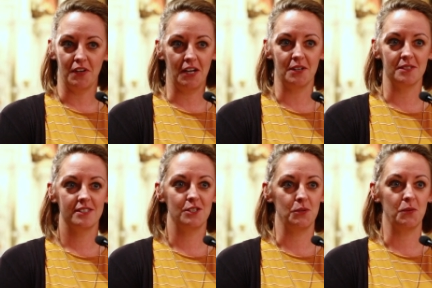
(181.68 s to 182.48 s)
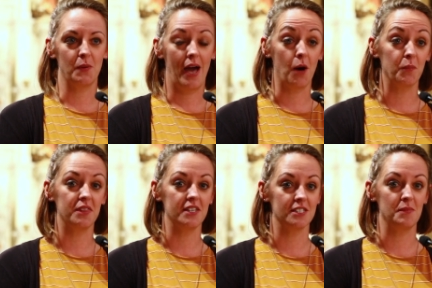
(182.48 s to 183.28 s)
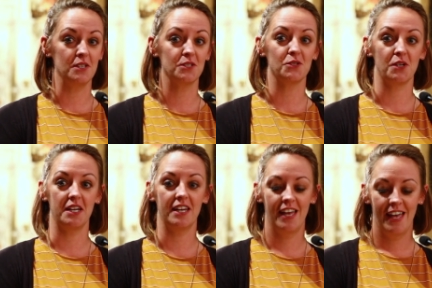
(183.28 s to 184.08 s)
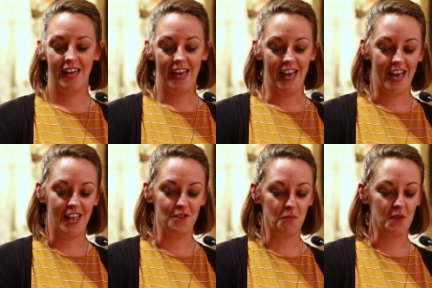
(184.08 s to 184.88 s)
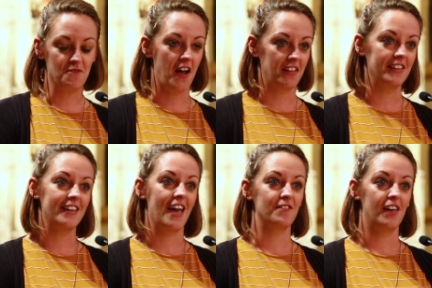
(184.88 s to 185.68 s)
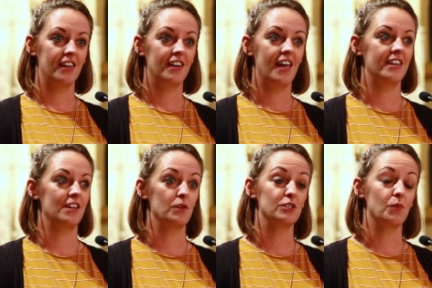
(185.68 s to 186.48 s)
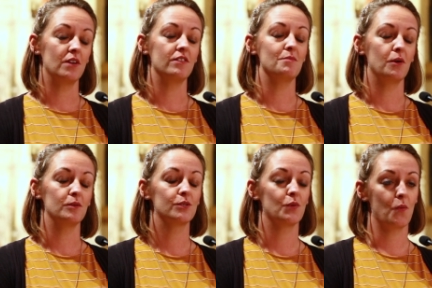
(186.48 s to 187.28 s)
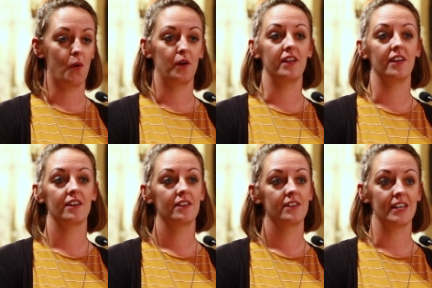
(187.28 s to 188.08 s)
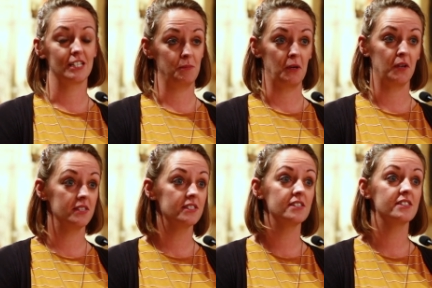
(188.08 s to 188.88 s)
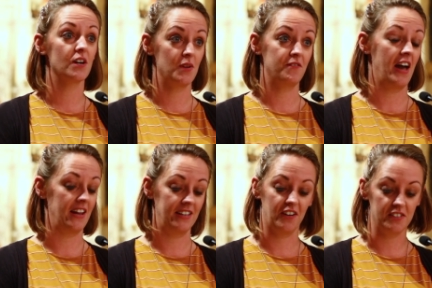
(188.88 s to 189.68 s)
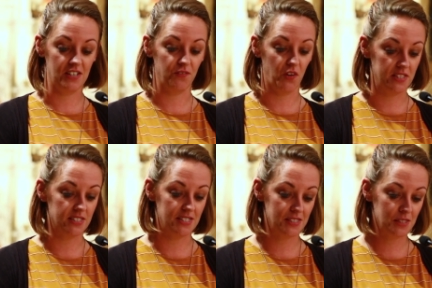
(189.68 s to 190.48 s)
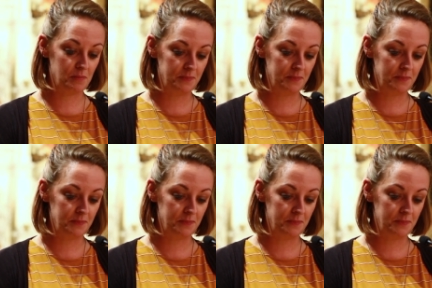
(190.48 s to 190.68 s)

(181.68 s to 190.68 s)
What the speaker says: years to help with this ministry, and we finally gave in, and it was one of the most rewarding experiences that we've had here at St. Francis.